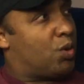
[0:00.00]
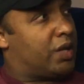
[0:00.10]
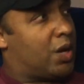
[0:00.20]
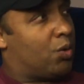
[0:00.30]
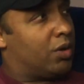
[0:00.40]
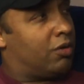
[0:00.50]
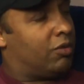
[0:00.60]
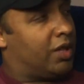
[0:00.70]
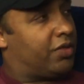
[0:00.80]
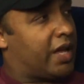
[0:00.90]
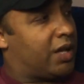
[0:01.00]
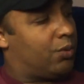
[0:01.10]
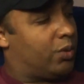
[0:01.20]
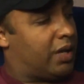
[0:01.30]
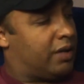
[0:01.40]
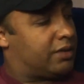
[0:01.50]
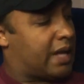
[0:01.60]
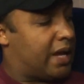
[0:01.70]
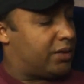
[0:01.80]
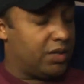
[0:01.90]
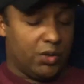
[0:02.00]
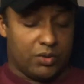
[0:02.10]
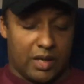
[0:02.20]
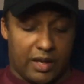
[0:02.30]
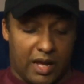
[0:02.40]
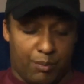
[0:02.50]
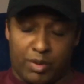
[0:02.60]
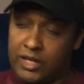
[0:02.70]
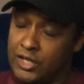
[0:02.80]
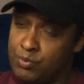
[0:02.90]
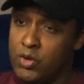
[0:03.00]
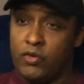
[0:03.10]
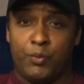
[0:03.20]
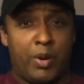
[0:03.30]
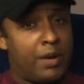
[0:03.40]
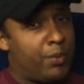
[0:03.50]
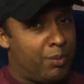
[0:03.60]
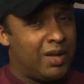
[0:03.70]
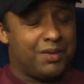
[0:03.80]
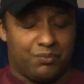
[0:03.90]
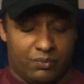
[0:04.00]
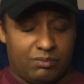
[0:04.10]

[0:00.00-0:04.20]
what they were really thinking when they decided to use that name. But this movie, Peppermint,